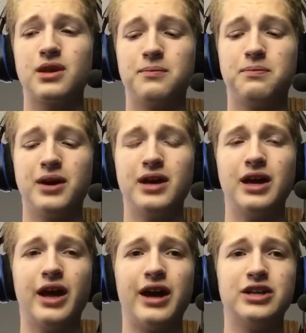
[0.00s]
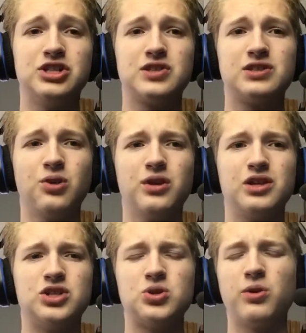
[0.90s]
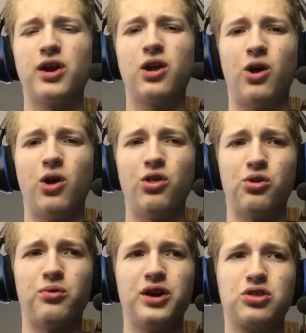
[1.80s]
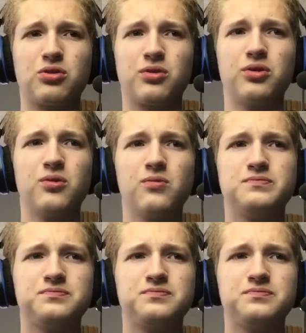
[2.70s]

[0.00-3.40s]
but I just don't enjoy it all the way through.